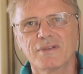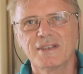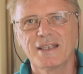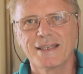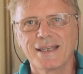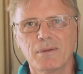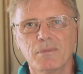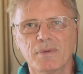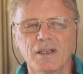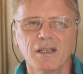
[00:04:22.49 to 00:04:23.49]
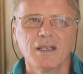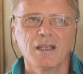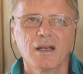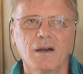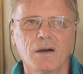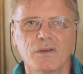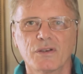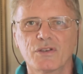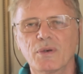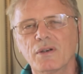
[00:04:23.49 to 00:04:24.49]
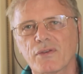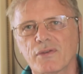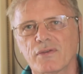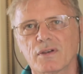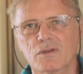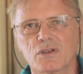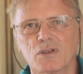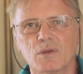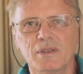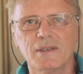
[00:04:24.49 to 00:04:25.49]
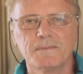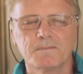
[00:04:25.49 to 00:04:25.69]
3-day camp on the 12th of October,